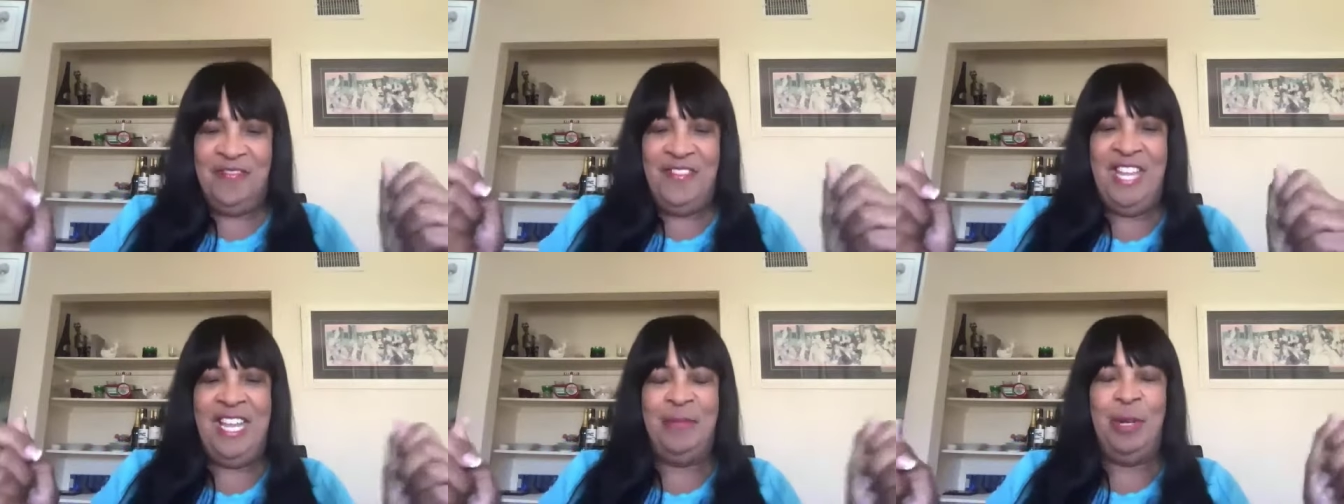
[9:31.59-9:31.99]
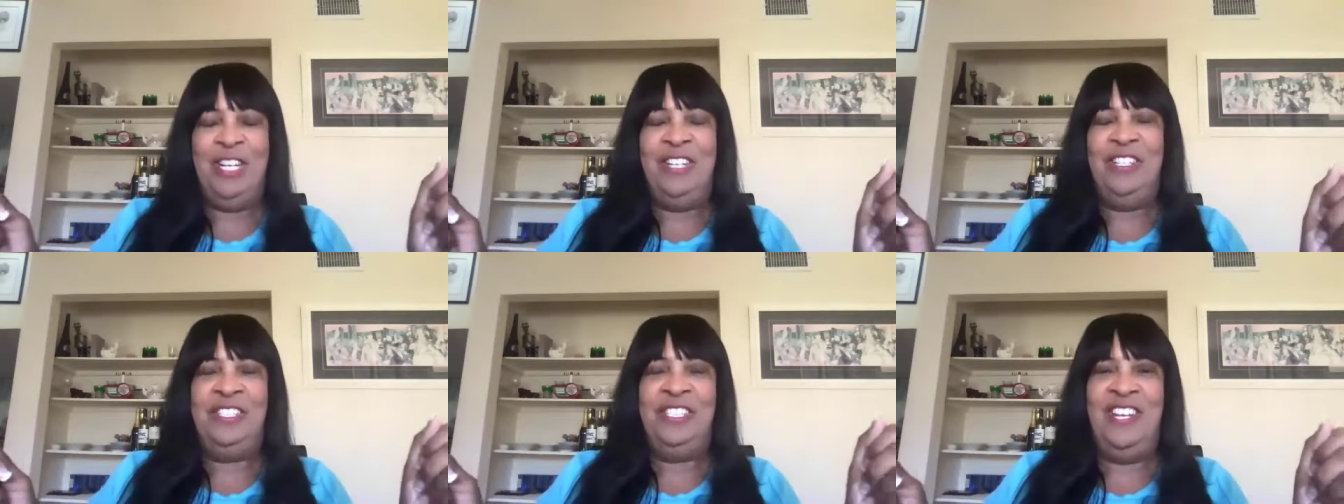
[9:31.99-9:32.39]
had one
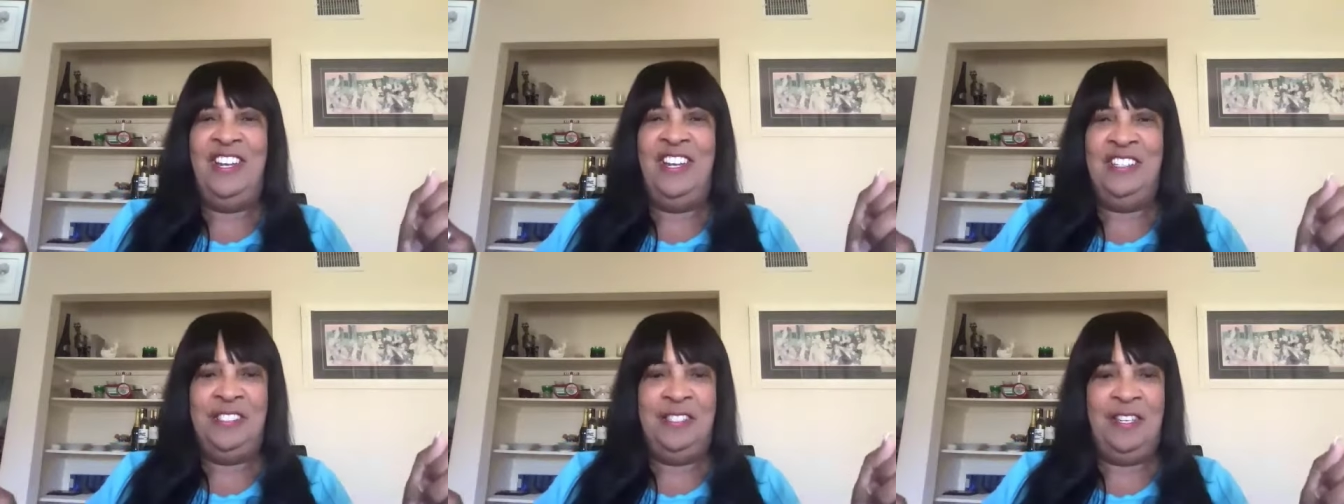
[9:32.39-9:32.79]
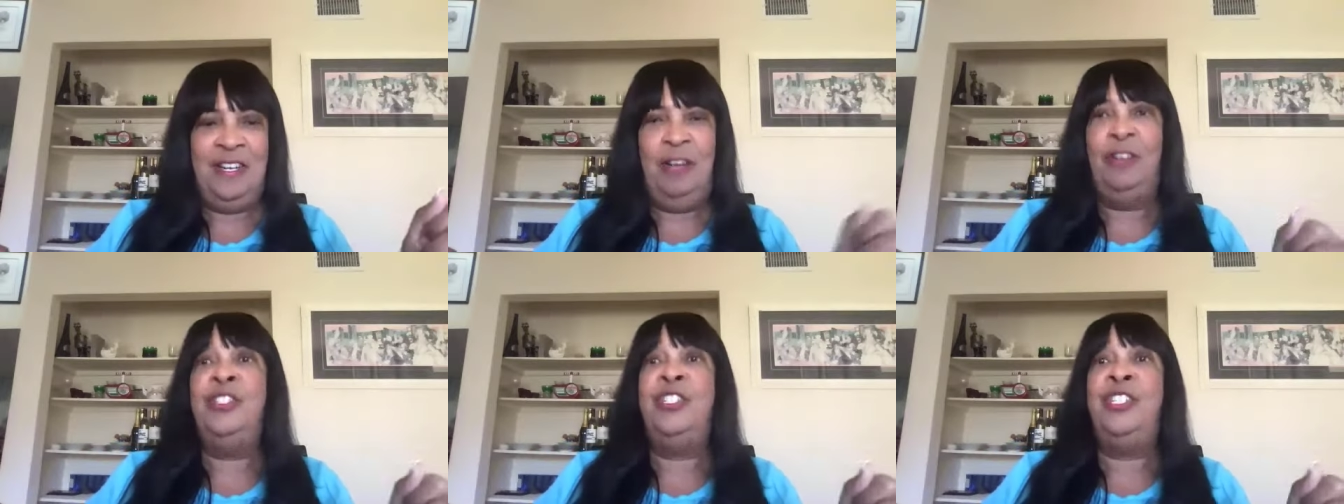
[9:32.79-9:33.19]
of the signs said,
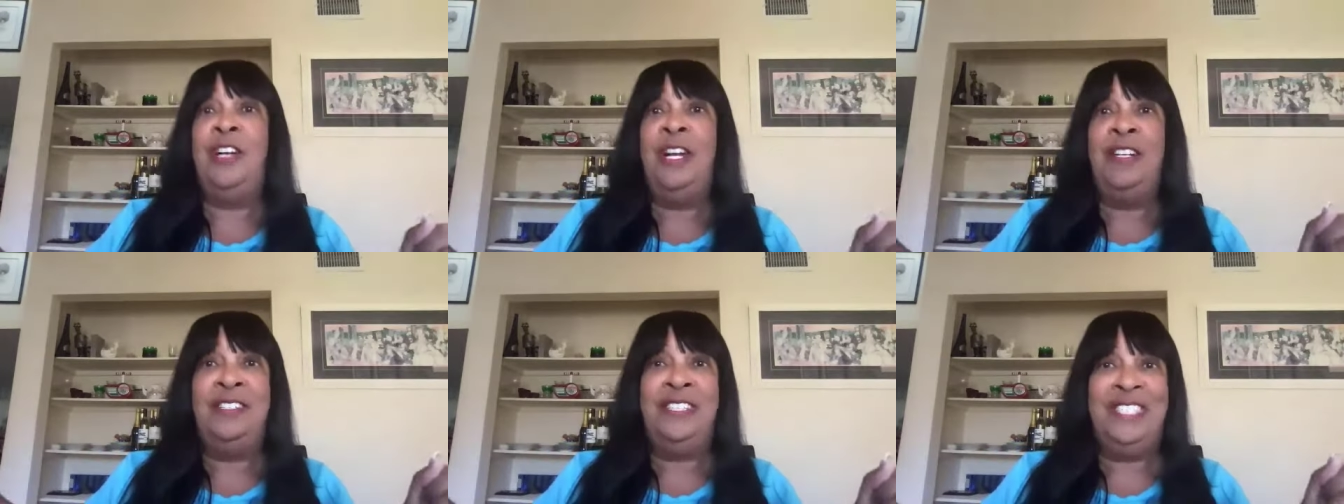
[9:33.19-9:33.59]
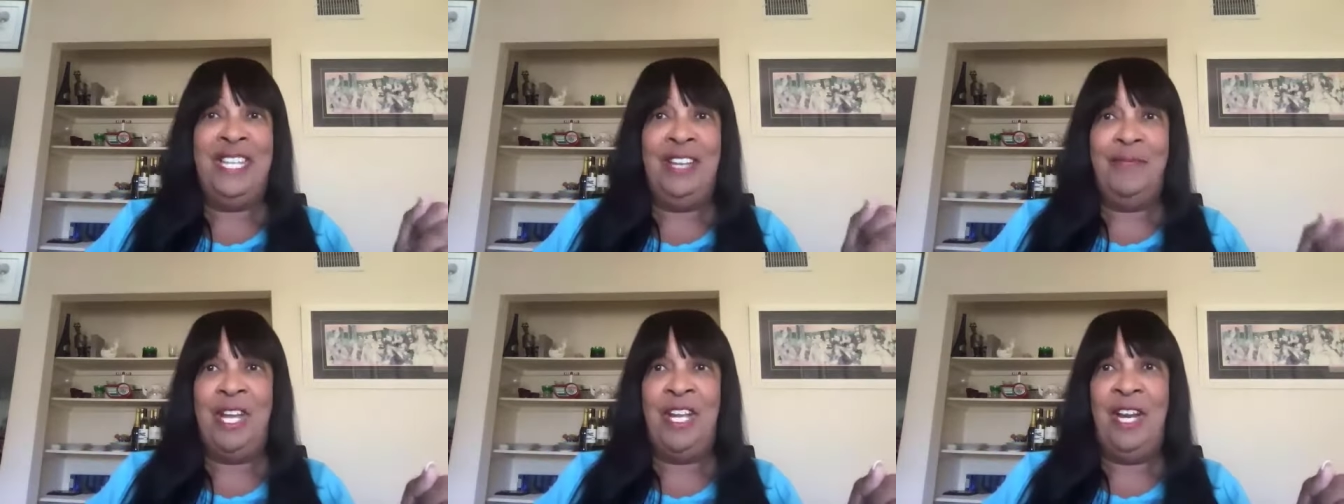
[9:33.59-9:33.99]
Elton John
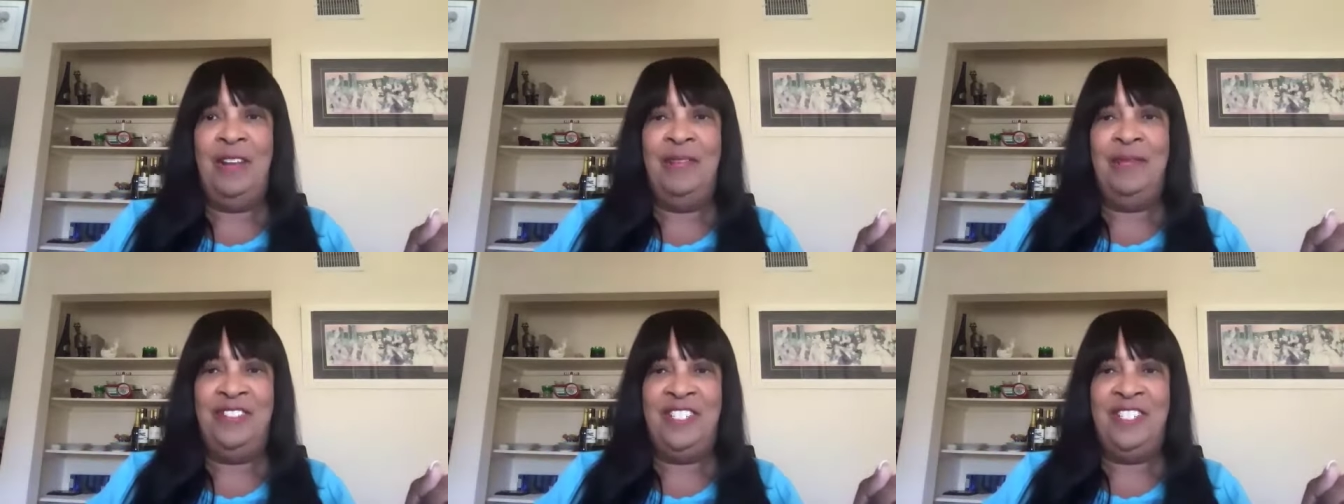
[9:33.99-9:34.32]
saved my life